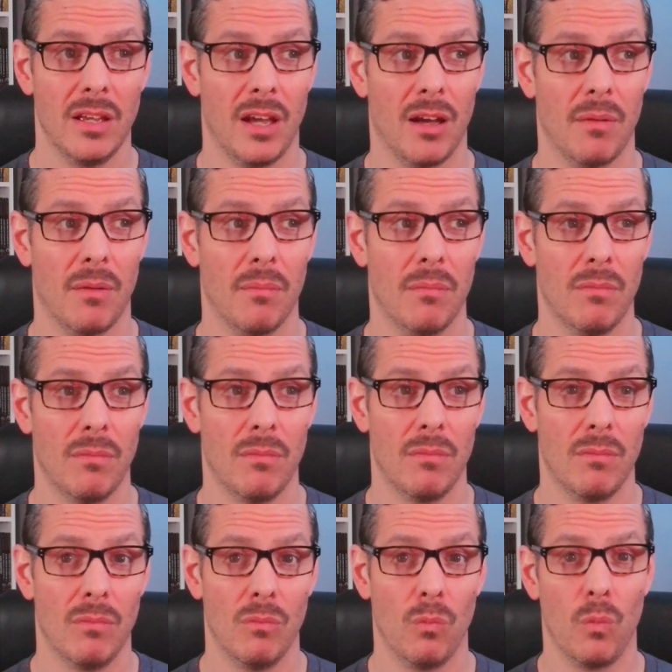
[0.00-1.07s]
um,
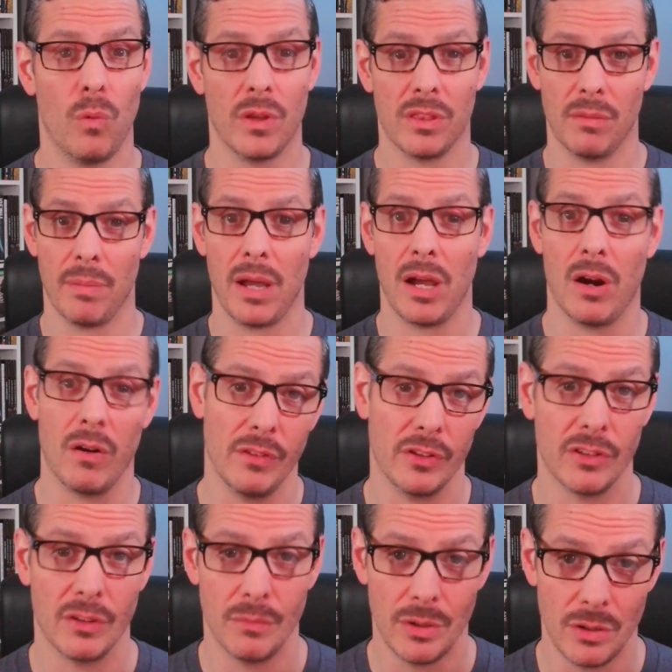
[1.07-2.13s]
with the power of
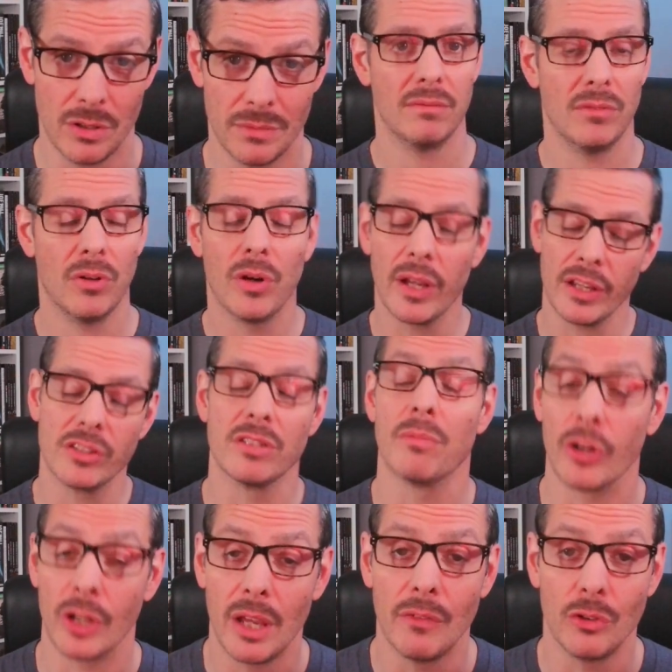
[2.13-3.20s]
this computer. Oh, I guess the
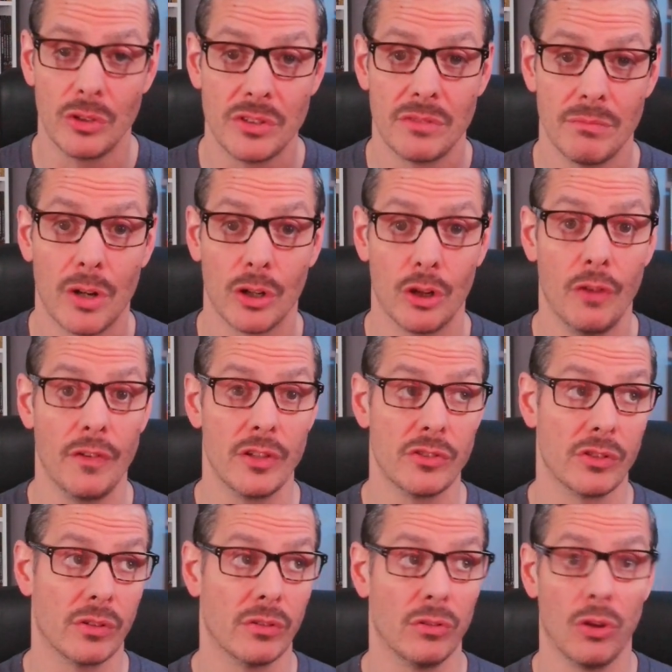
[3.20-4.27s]
Markovians, Markovians
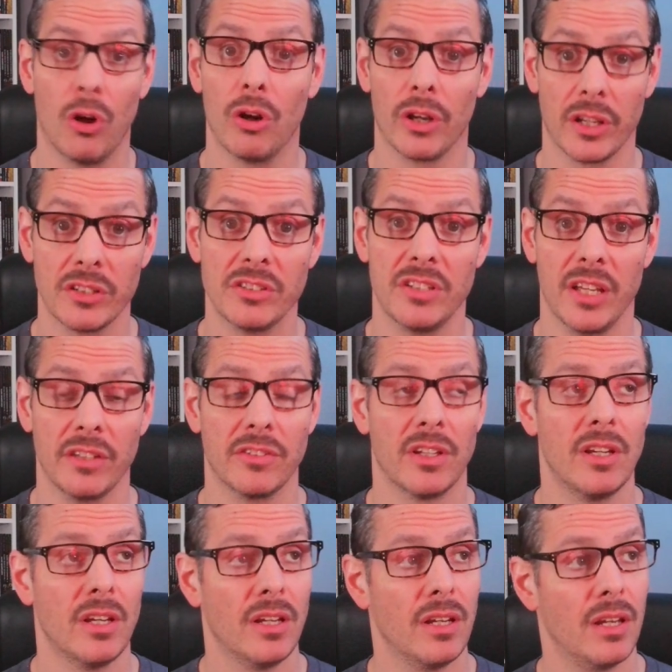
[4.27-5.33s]
are long extinct.
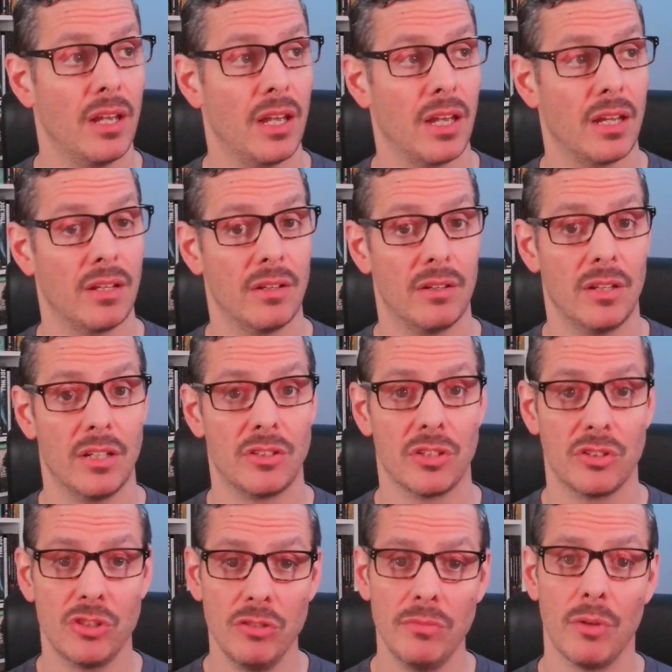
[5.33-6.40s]
And it's
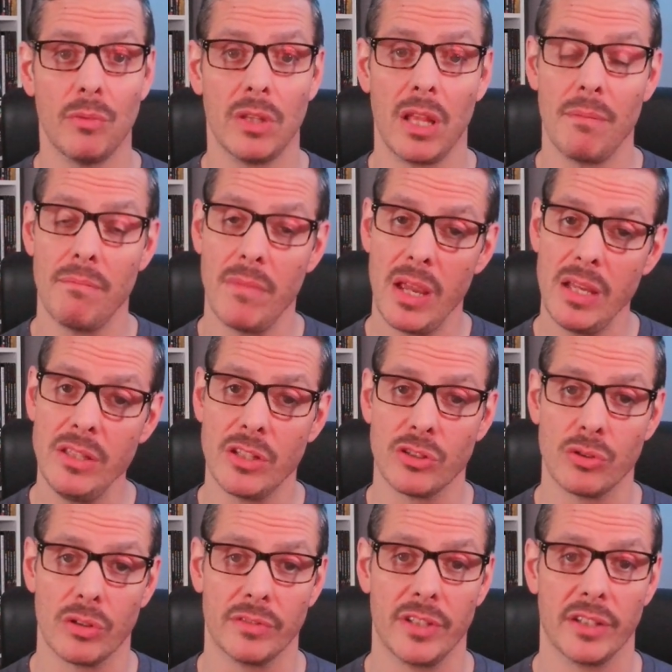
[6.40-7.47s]
assumed that when they made this
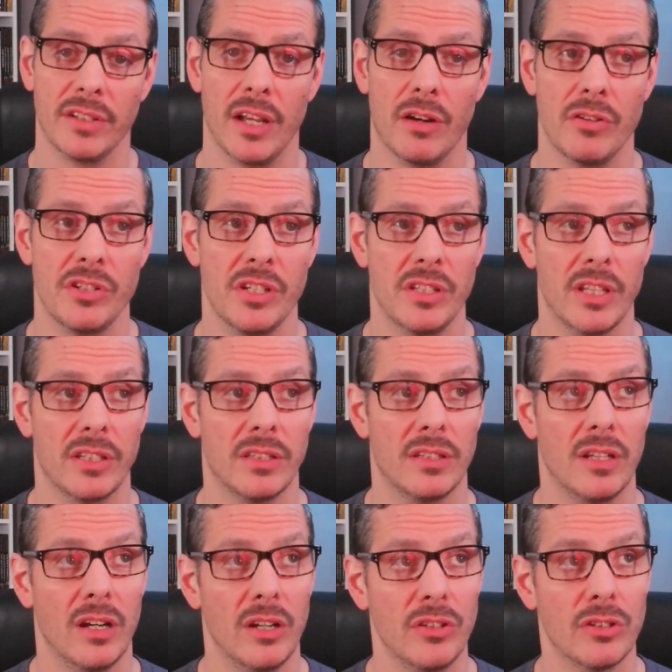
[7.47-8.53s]
sort of technology, that
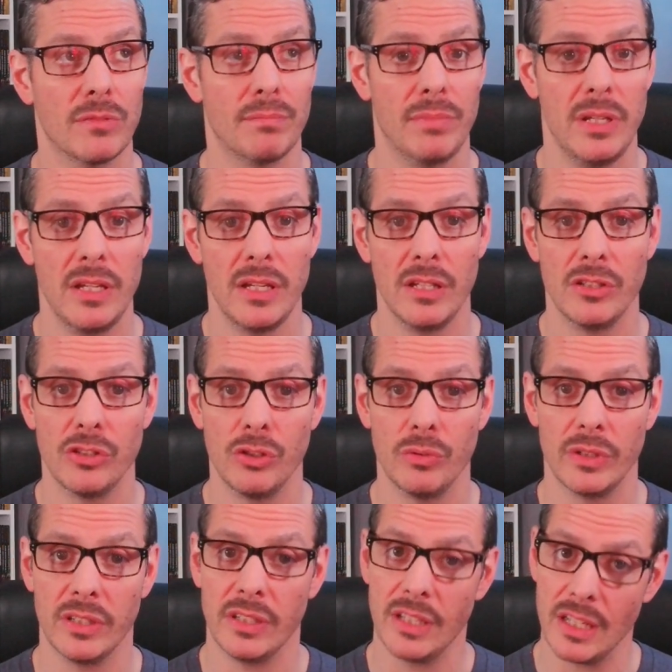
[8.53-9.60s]
other beings who
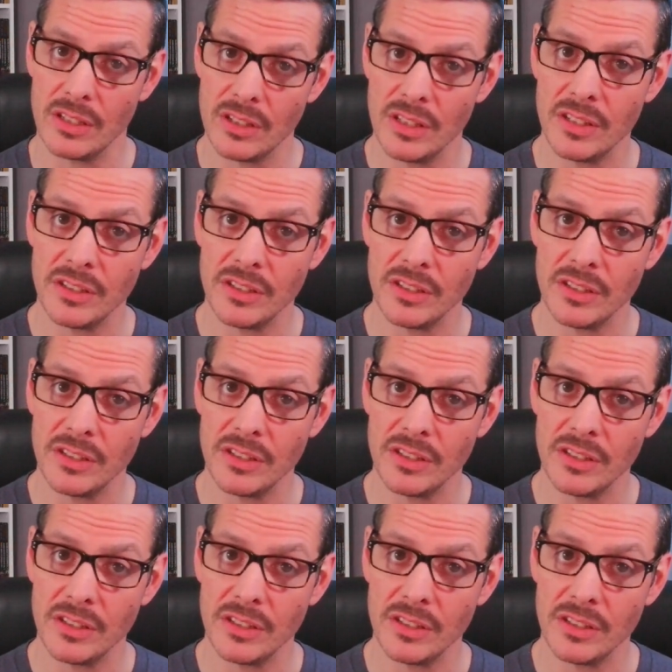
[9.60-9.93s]
would get to this